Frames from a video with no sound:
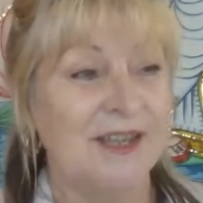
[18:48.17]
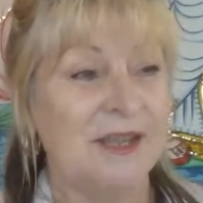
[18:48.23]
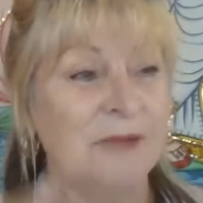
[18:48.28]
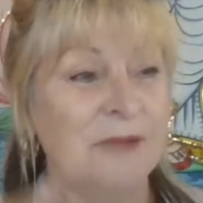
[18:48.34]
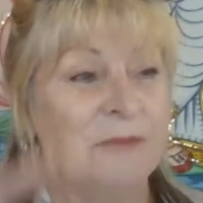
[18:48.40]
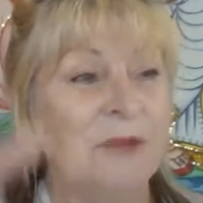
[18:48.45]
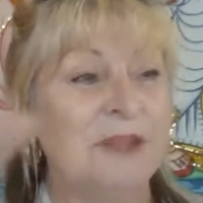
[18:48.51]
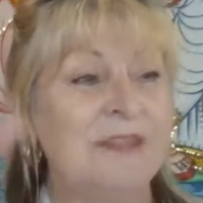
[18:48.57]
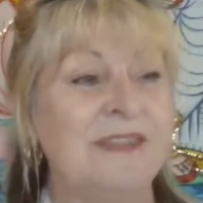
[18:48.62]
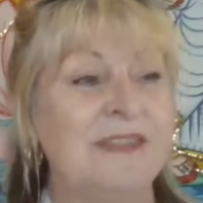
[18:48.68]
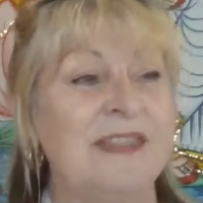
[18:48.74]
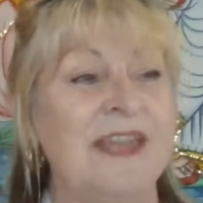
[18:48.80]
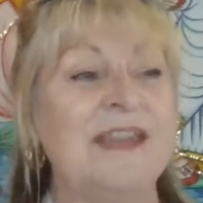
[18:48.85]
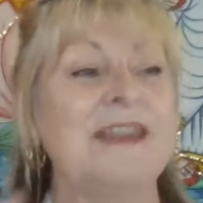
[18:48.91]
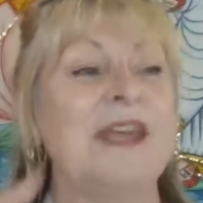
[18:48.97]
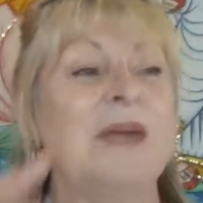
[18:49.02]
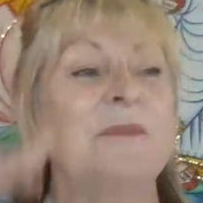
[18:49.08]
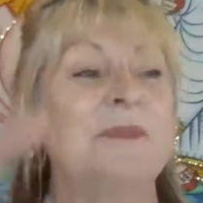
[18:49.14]
And when
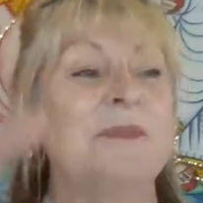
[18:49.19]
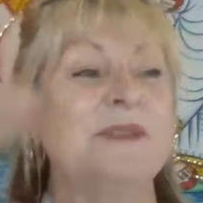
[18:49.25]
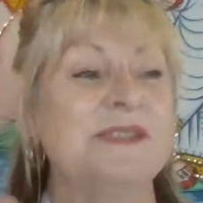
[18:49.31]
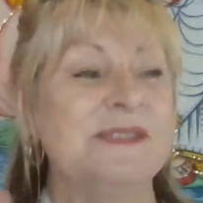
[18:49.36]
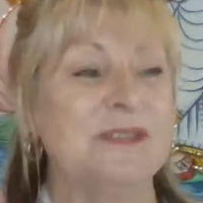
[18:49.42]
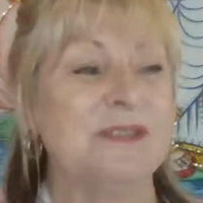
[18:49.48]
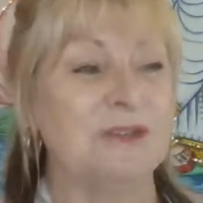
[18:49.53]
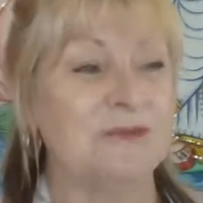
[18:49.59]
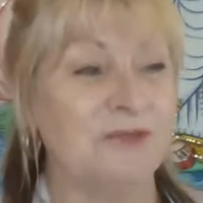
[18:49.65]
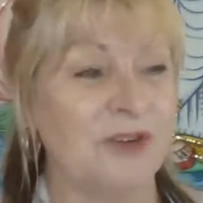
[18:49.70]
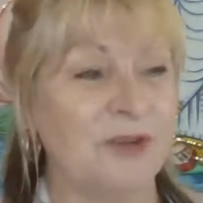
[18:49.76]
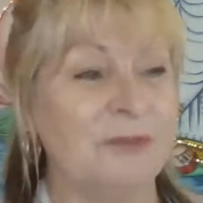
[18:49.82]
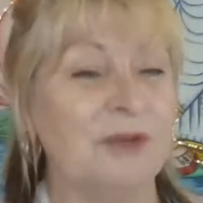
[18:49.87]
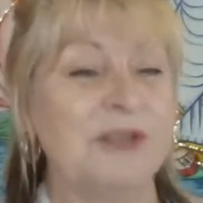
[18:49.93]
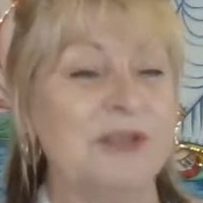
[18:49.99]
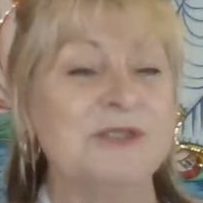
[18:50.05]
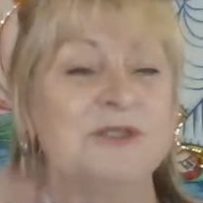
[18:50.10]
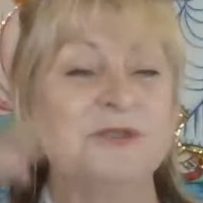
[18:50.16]
that happens, the
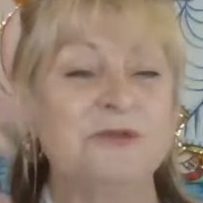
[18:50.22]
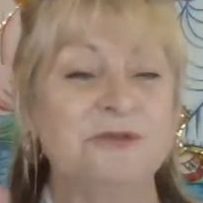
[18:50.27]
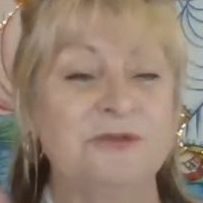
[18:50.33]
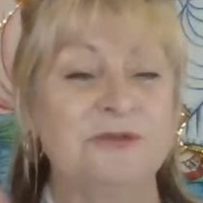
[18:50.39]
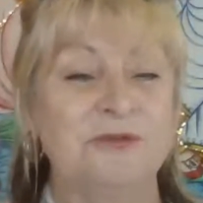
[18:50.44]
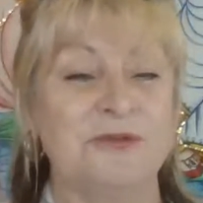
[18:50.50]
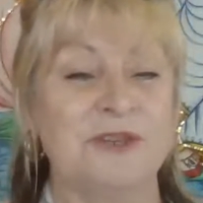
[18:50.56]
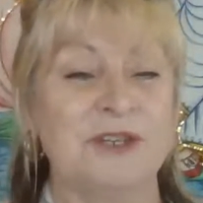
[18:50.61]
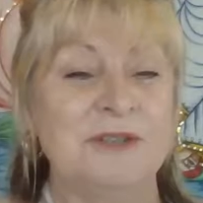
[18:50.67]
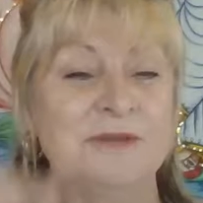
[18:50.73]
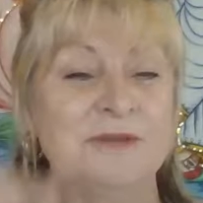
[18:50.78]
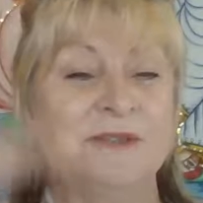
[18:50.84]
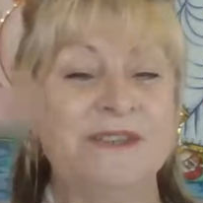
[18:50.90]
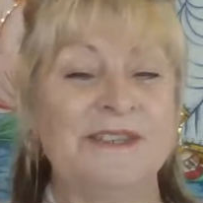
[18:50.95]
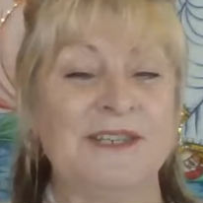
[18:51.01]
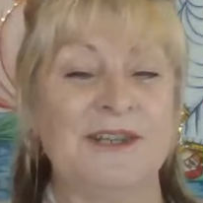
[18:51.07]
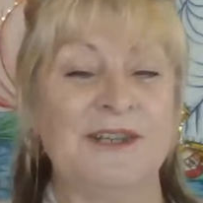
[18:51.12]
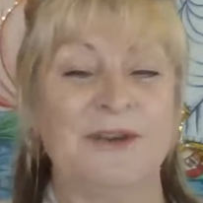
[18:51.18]
vibrational
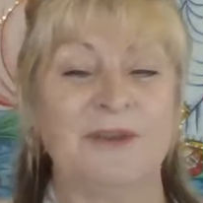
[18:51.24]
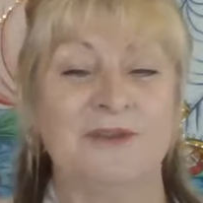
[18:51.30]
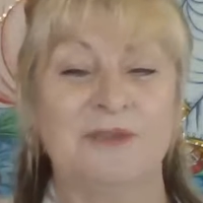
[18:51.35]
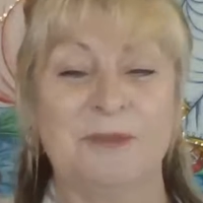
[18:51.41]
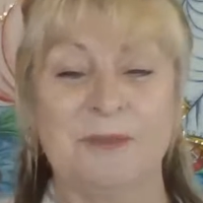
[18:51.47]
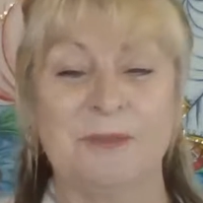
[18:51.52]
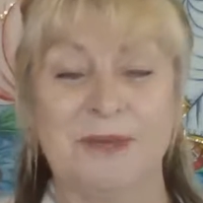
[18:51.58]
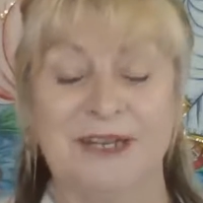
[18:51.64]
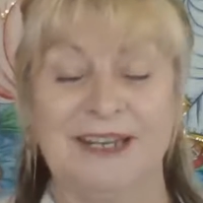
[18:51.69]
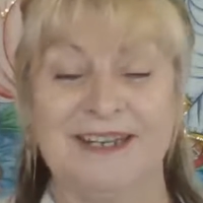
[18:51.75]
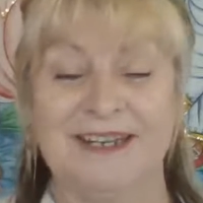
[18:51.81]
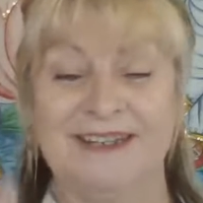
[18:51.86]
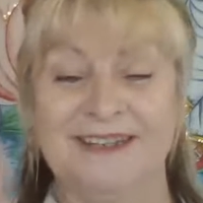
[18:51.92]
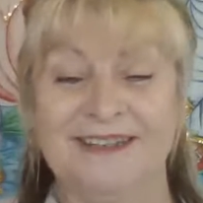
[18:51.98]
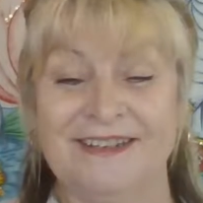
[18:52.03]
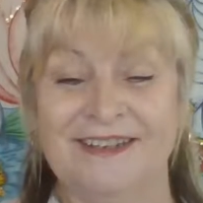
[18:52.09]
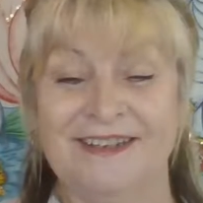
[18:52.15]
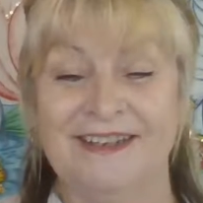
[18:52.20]
frequency of the
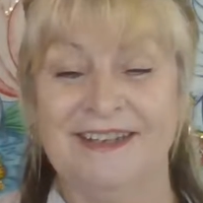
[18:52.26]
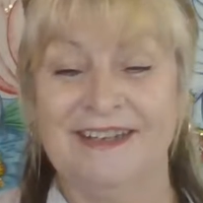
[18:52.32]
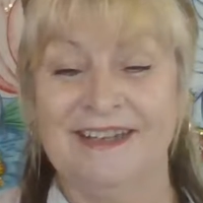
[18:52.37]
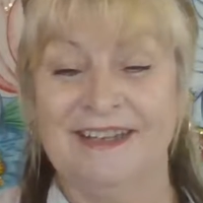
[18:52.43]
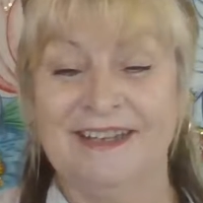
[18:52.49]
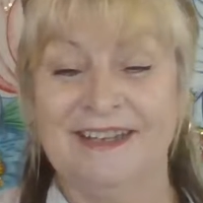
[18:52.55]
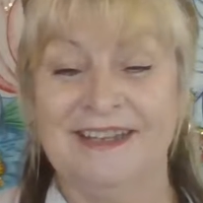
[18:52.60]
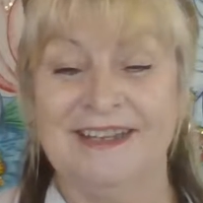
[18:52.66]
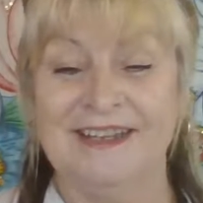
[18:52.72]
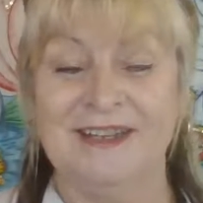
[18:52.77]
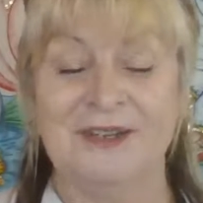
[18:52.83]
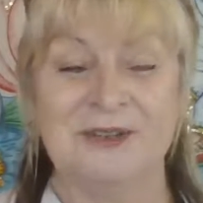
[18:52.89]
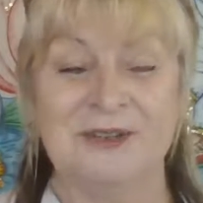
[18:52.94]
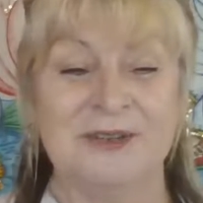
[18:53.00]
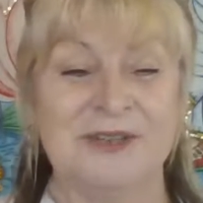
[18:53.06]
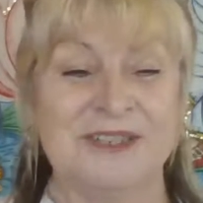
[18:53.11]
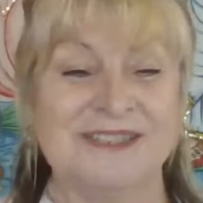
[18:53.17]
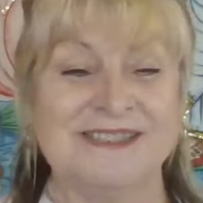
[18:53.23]
planet
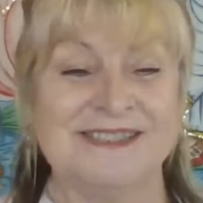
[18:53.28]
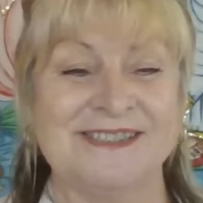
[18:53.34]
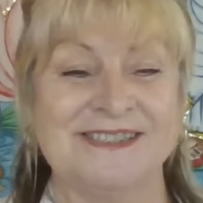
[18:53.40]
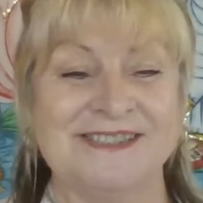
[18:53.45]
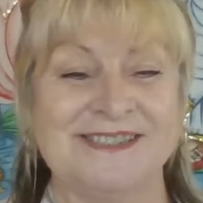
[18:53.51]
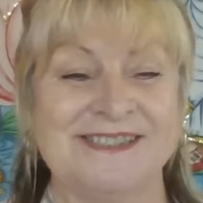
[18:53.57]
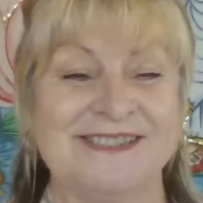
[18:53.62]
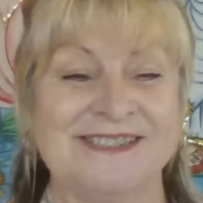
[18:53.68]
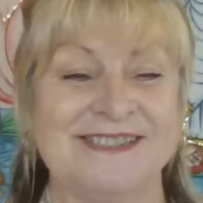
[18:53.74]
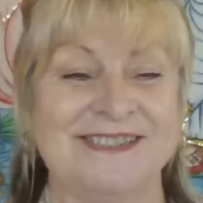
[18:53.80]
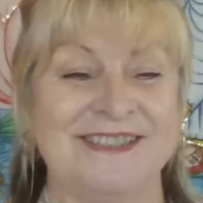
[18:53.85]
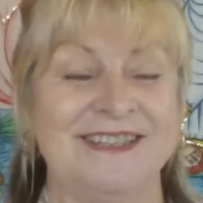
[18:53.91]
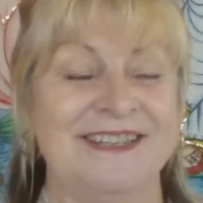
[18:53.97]
increases.